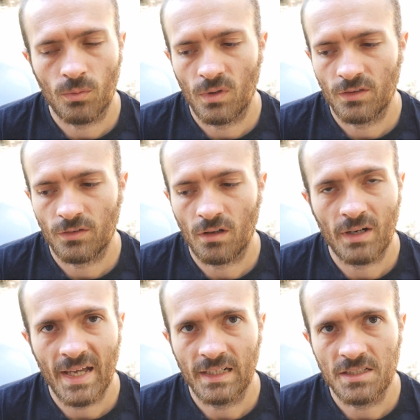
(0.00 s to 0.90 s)
ones that
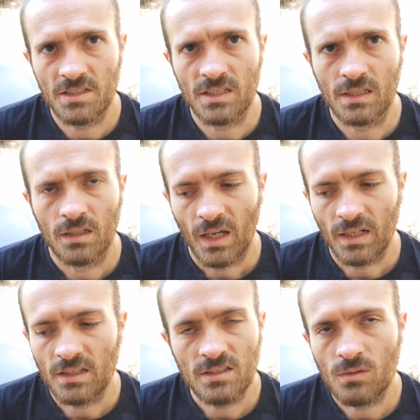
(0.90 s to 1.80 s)
are LED.
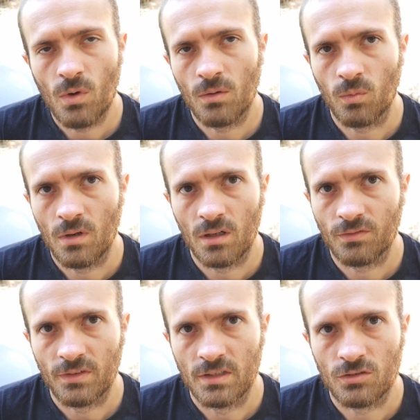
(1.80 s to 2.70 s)
LED won't
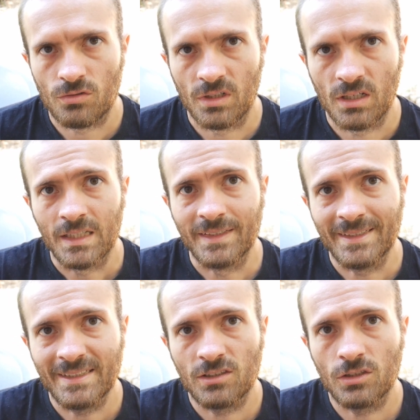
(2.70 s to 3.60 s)
work for this trick. You
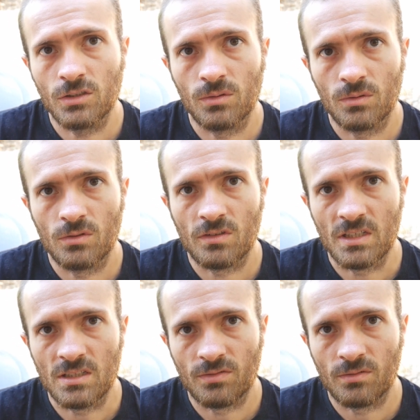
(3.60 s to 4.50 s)
need to use
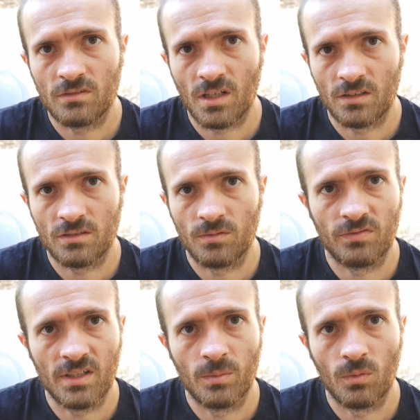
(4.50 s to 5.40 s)
these tungsten
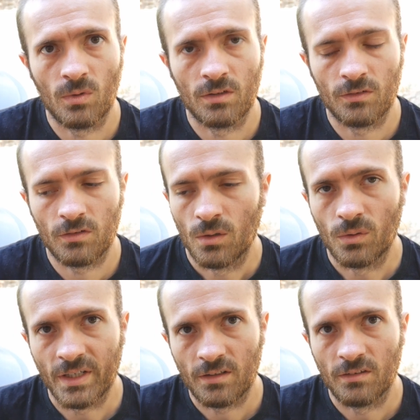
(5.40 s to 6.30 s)
filament ones
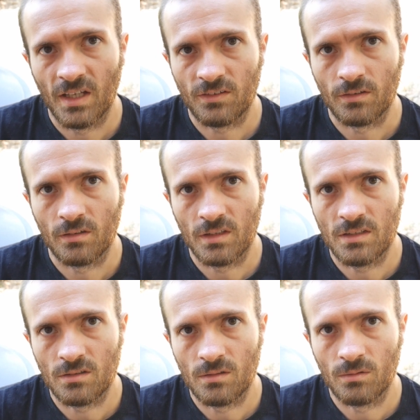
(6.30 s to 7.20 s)
or incandescent.
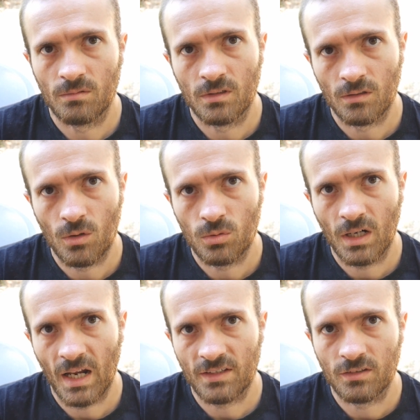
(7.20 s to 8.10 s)
These are the old
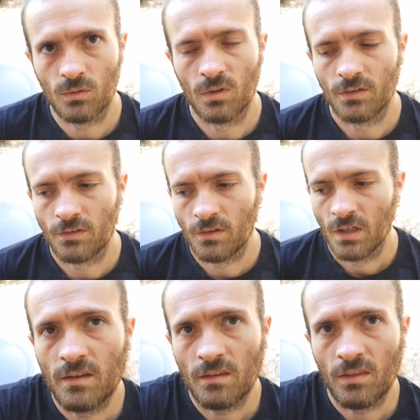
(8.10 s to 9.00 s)
classic ones.
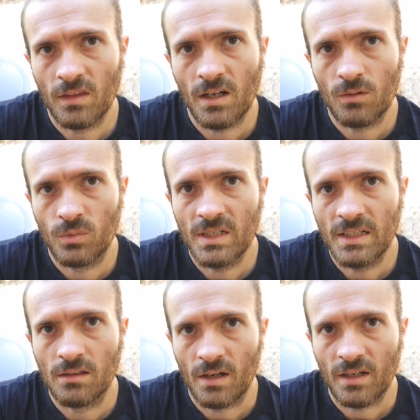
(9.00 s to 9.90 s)
The thing I
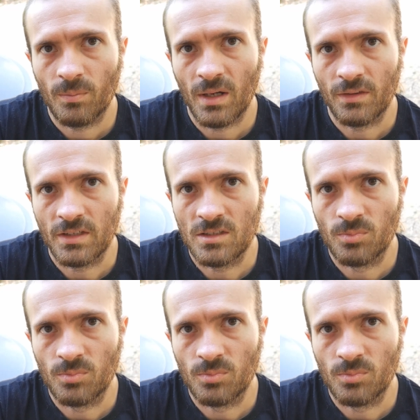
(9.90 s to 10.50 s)
really like about these